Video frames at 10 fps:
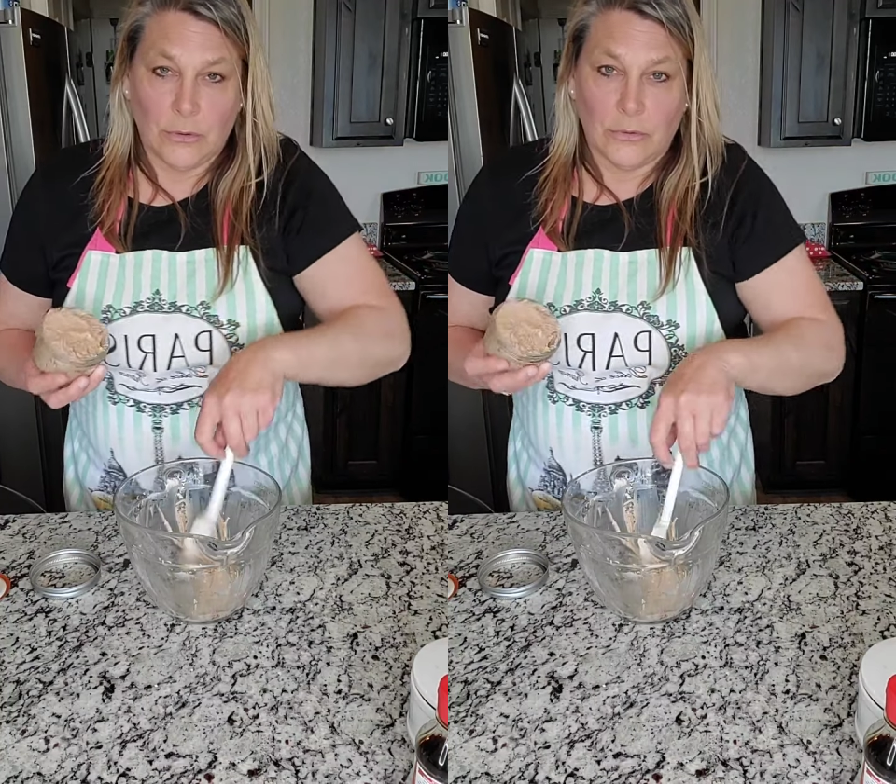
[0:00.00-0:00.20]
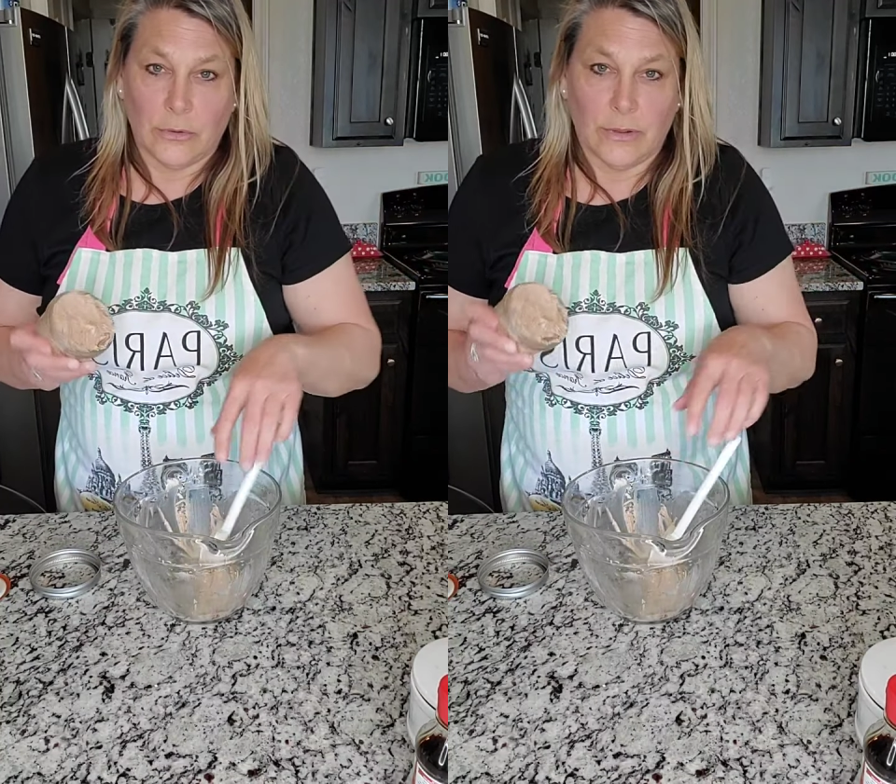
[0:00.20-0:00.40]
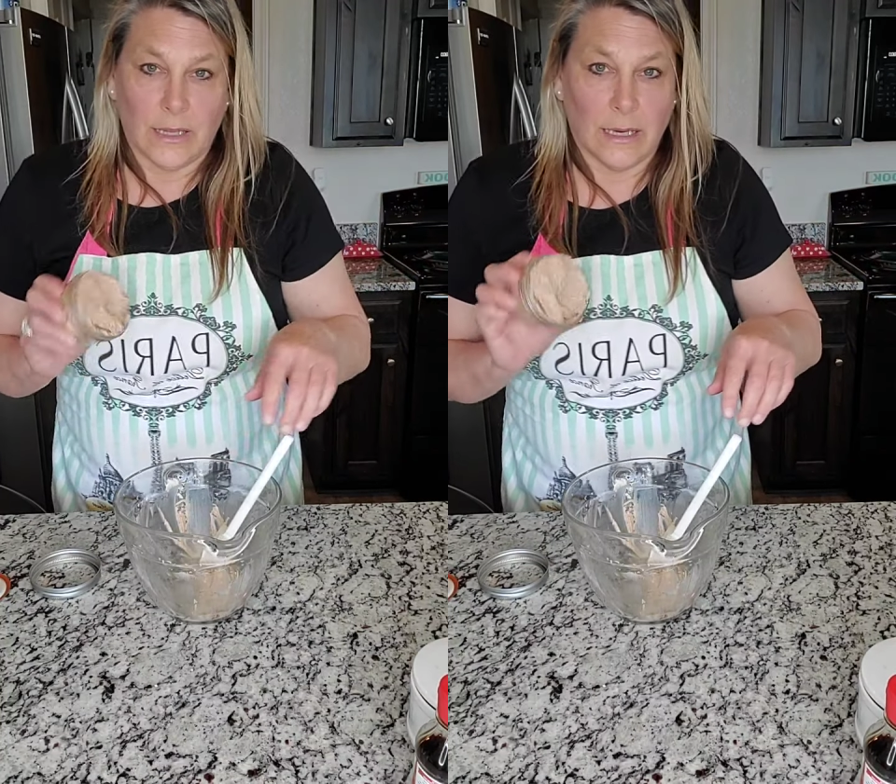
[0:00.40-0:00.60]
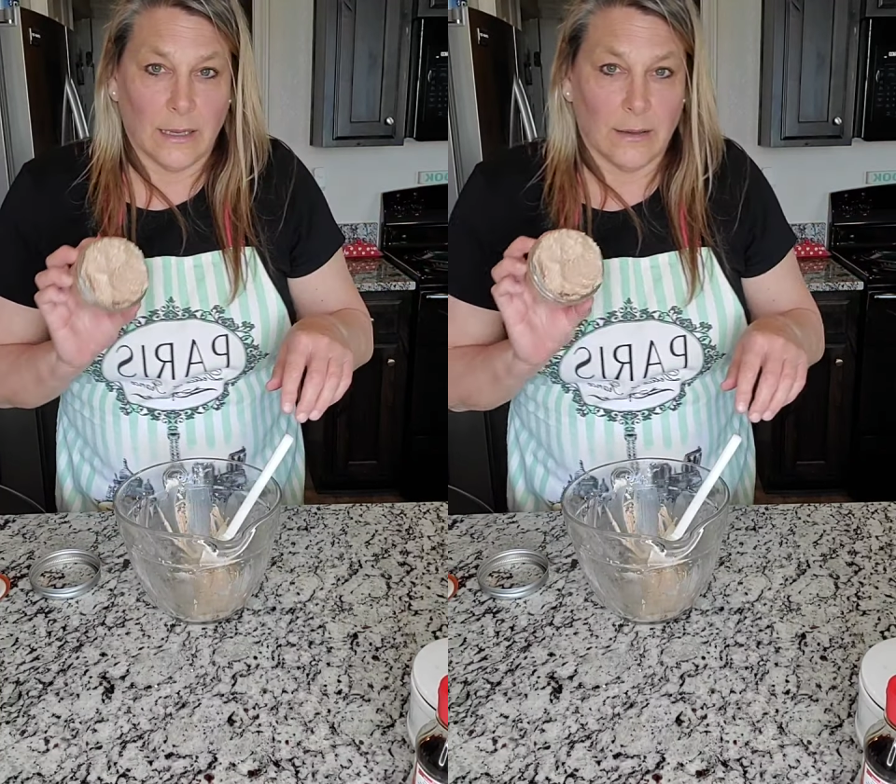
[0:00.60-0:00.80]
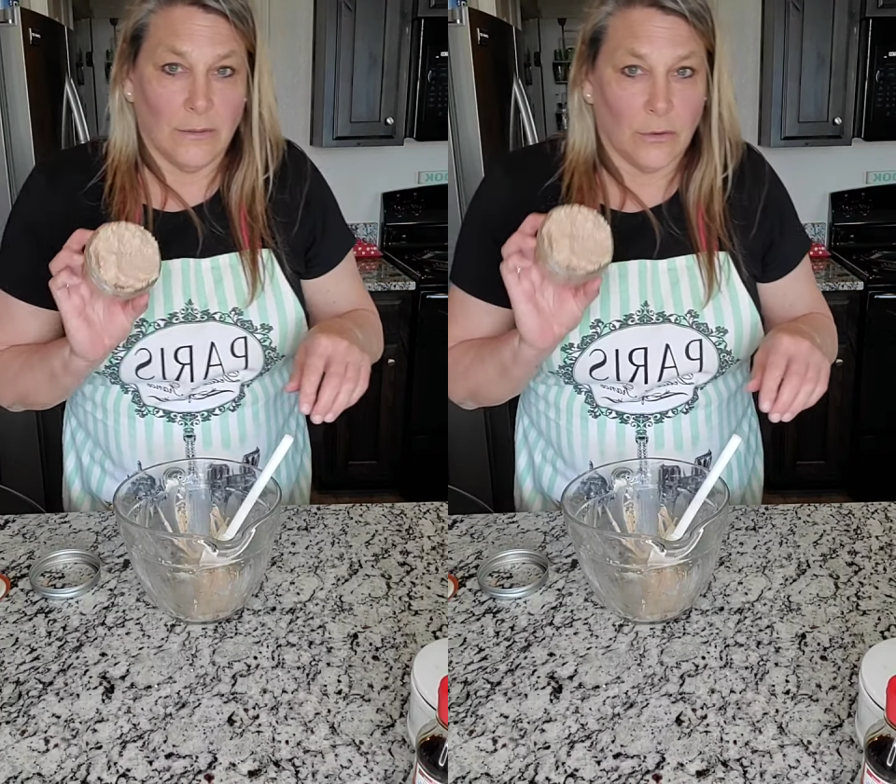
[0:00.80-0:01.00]
so that I
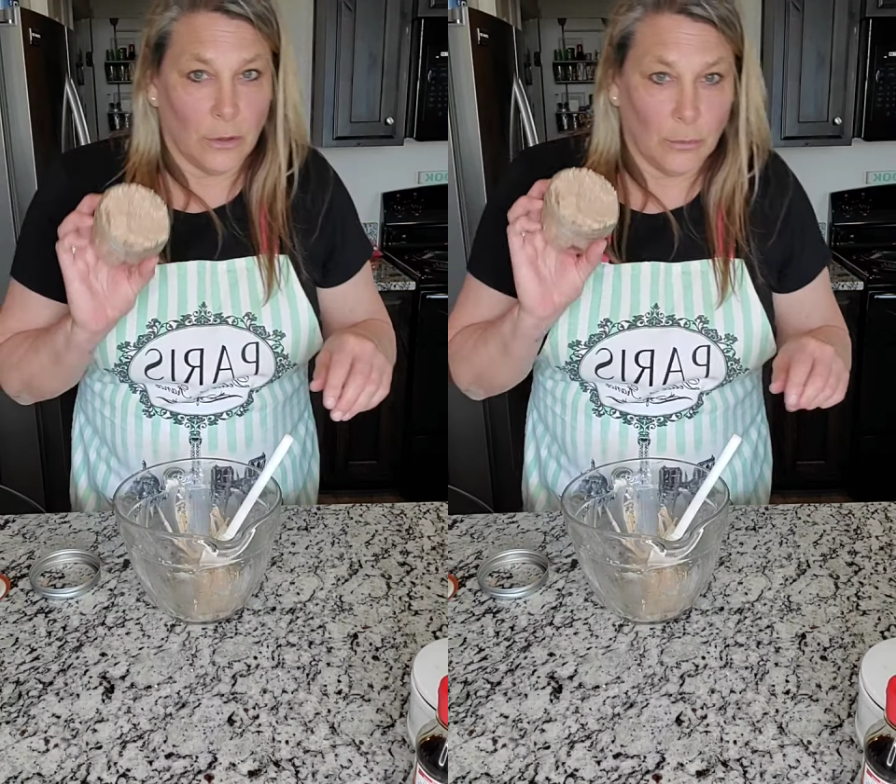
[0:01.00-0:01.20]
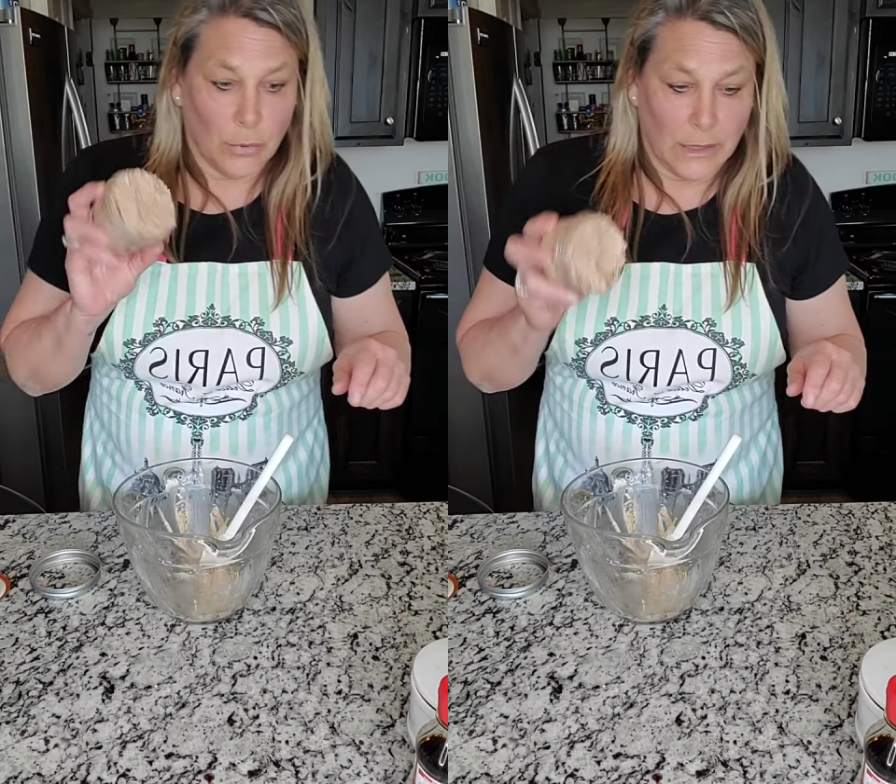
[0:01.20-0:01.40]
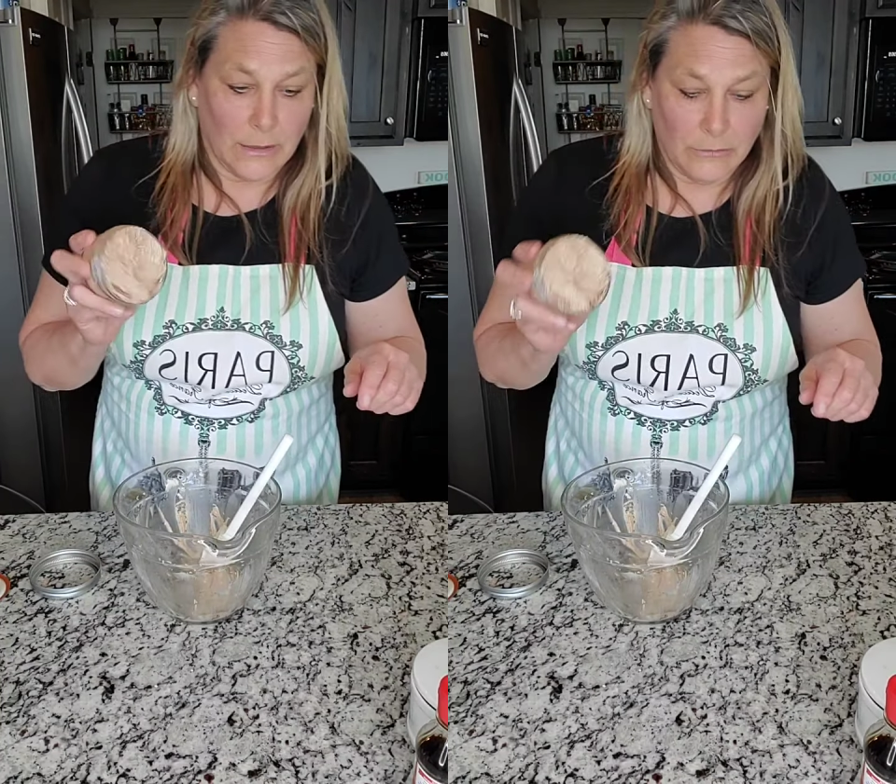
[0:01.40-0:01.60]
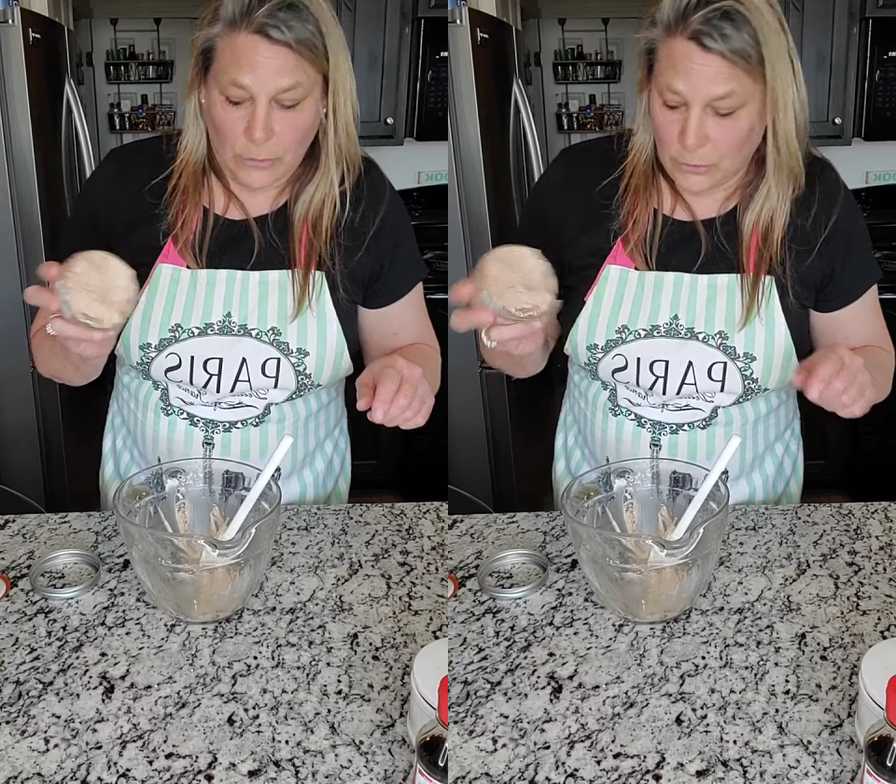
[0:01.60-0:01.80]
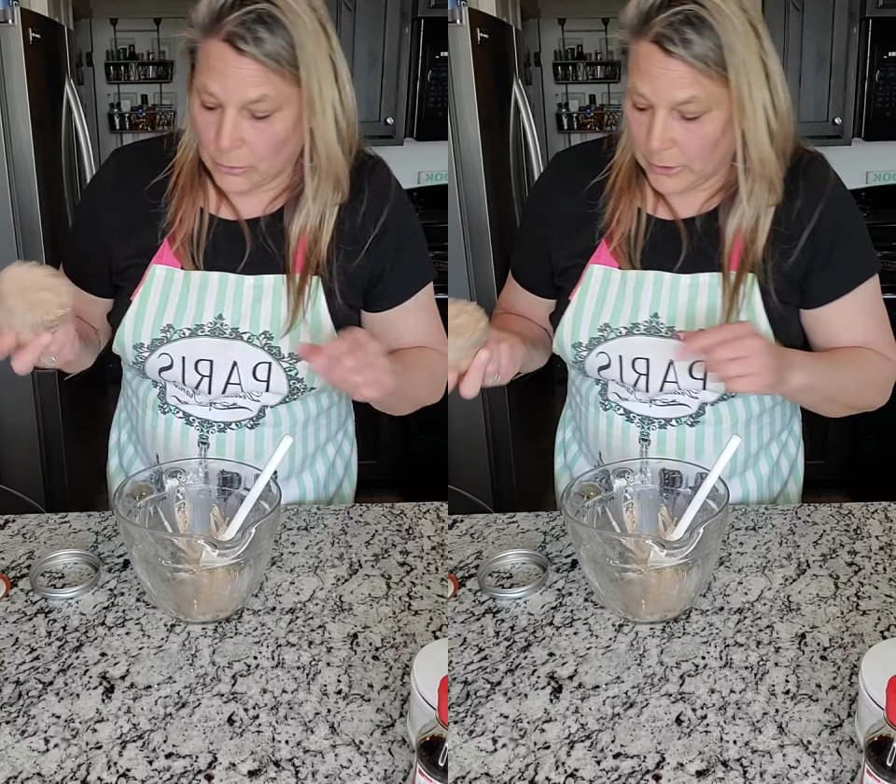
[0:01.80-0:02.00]
can start bringing
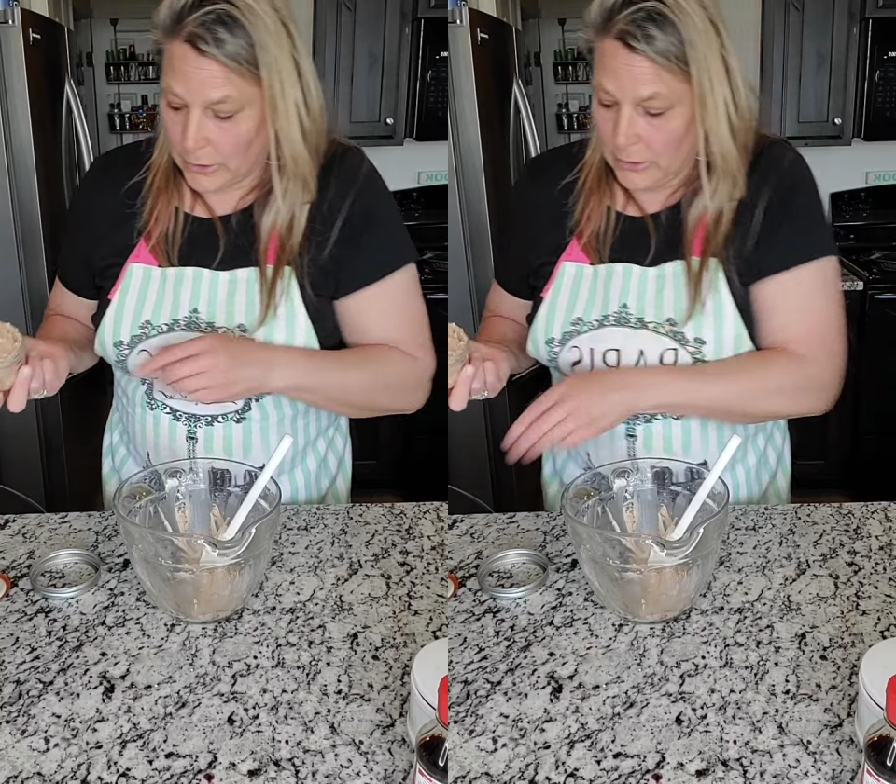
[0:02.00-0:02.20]
food to work.